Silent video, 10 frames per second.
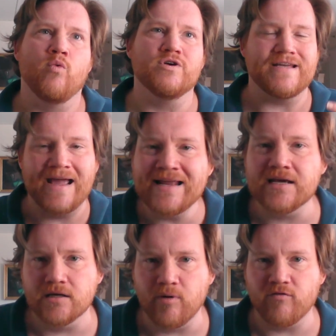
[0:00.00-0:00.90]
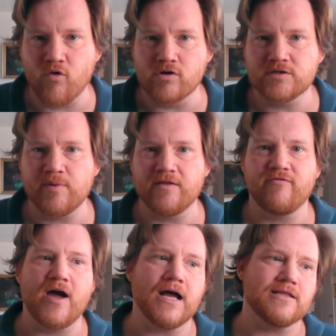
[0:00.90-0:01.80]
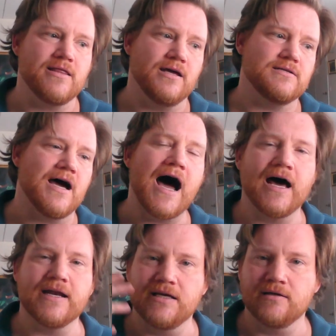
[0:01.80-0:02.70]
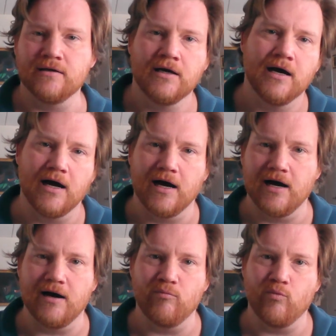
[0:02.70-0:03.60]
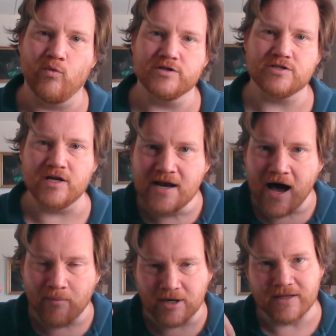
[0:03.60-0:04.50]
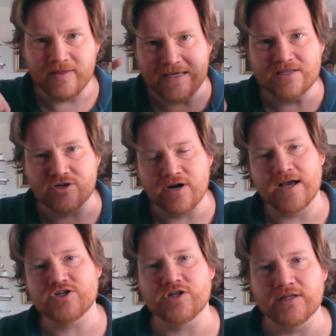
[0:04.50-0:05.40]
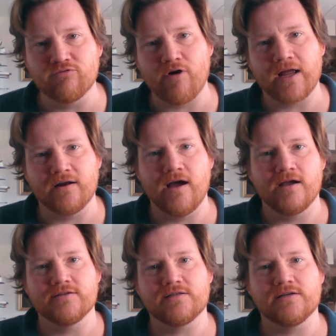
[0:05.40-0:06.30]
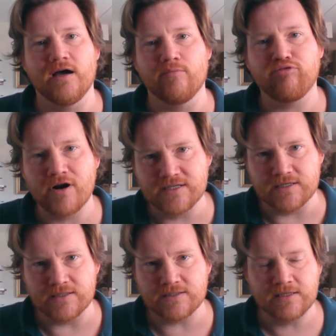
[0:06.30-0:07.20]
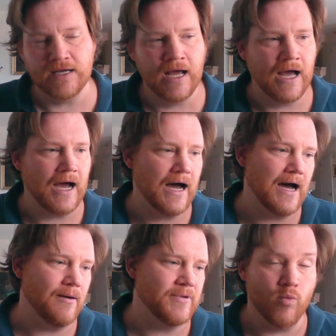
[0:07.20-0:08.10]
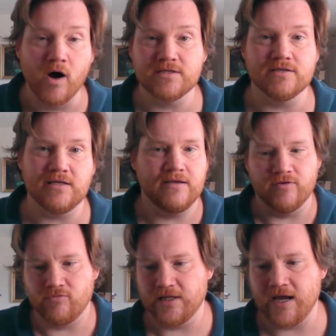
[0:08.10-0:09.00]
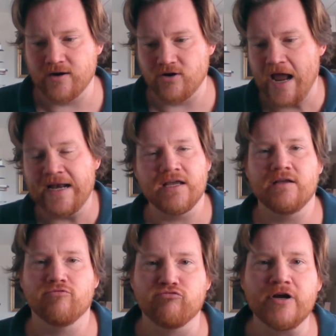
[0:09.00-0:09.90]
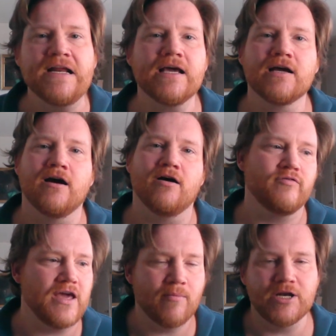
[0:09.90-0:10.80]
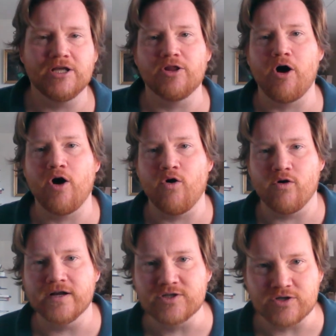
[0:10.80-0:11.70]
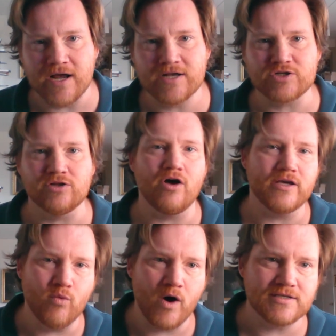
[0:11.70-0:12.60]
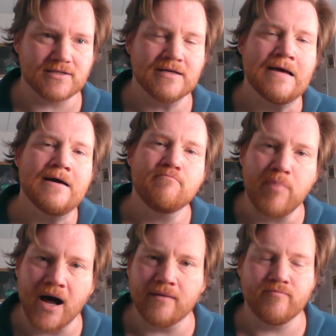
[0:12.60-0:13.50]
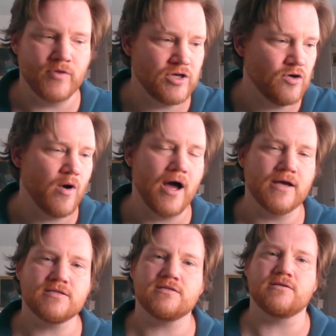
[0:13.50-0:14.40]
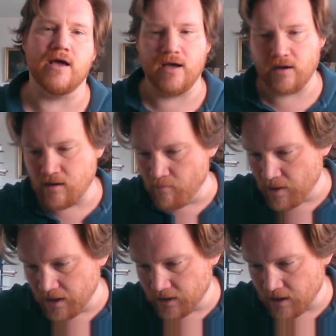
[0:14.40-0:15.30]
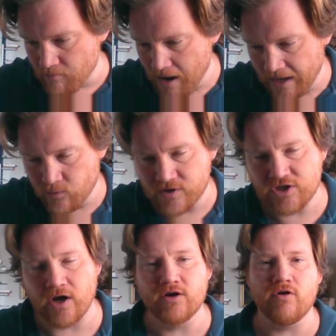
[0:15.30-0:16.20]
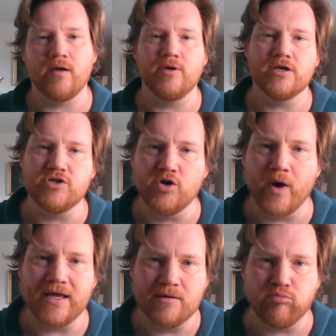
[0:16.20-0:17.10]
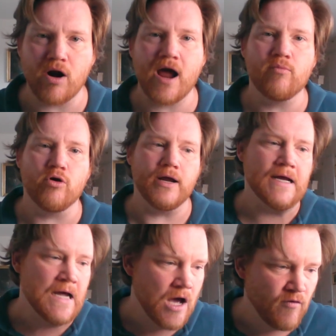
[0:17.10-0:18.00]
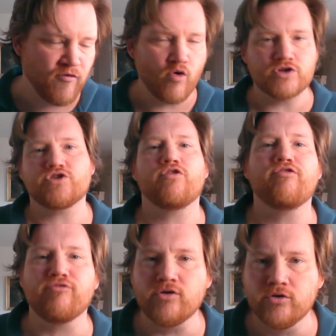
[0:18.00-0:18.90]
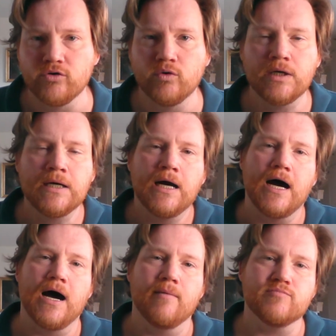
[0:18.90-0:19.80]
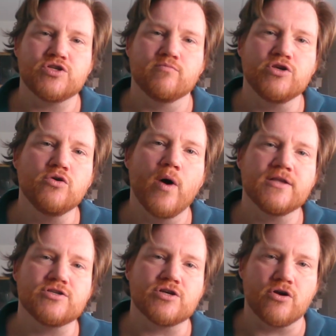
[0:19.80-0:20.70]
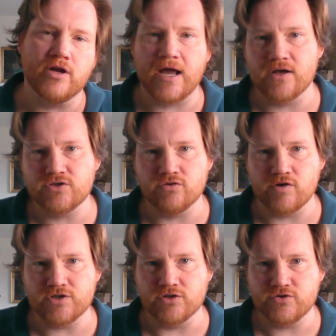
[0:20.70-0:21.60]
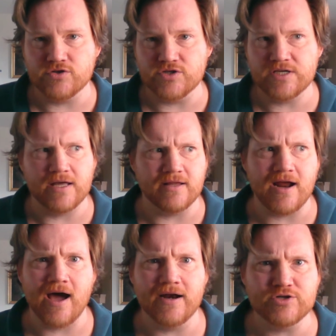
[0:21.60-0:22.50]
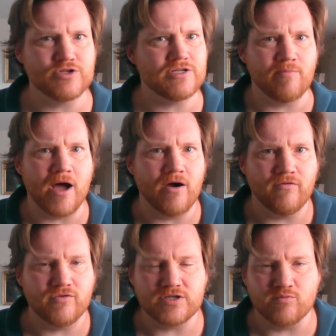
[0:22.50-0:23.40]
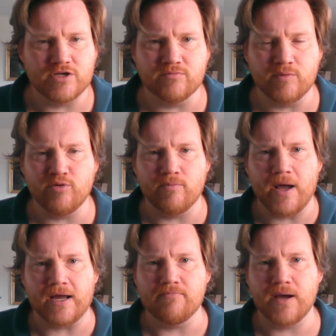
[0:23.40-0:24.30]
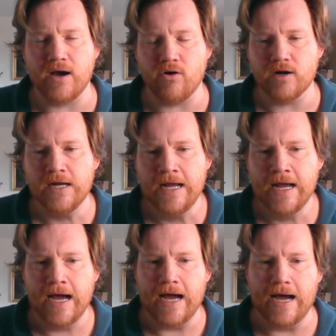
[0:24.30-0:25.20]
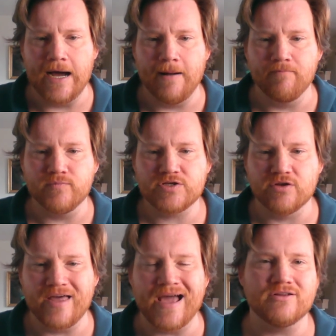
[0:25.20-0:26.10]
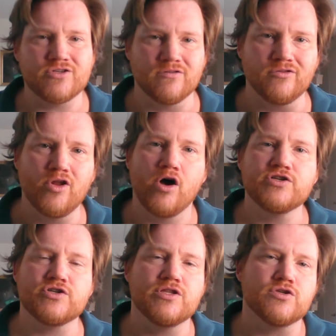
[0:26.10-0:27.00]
Was aided, of course, by the fact that Hadi was nominally the internationally recognized president. He wasn't even really under any reading of Yemeni law or international law. He wasn't. But the U.S., combined with Saudi Arabia and UAE bribery, forced through some U.N. Security Council resolutions saying that Hadi should somehow, for some reason, be put back in power. So that sort of launched